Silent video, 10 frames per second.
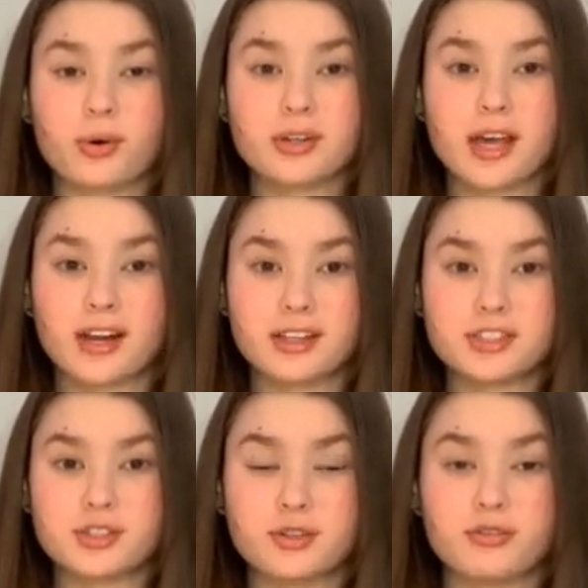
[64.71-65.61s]
or
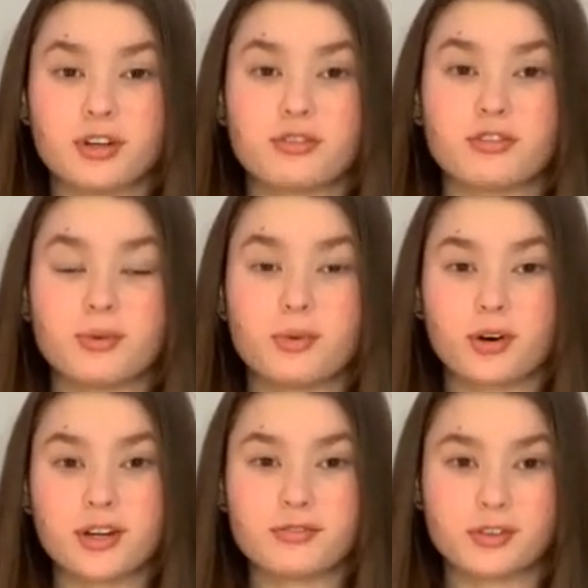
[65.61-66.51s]
Natalie Schubert for
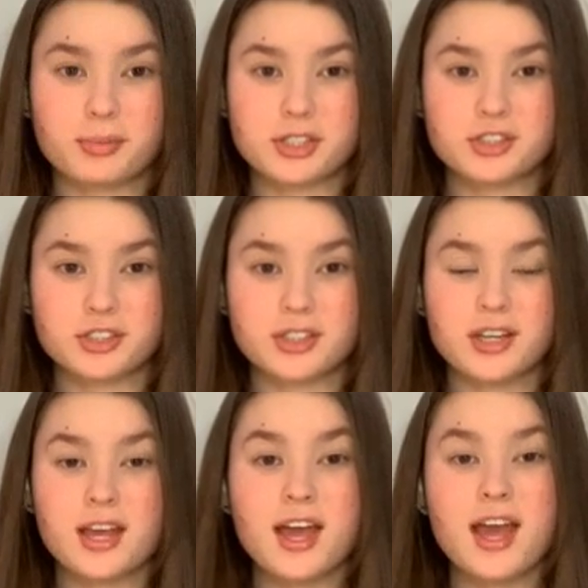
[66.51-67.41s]
more
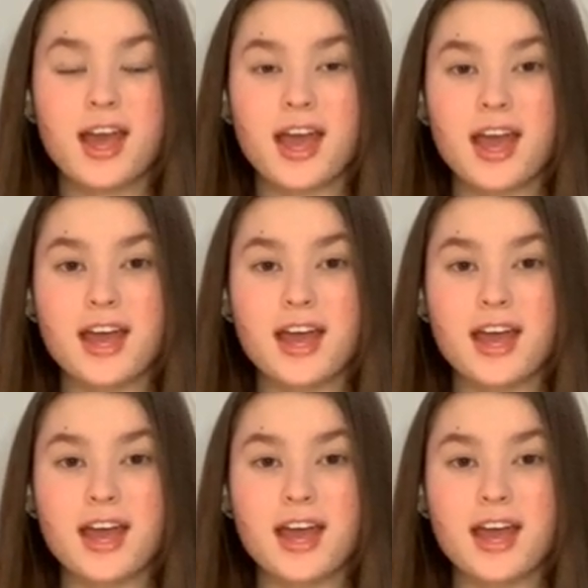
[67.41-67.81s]
information.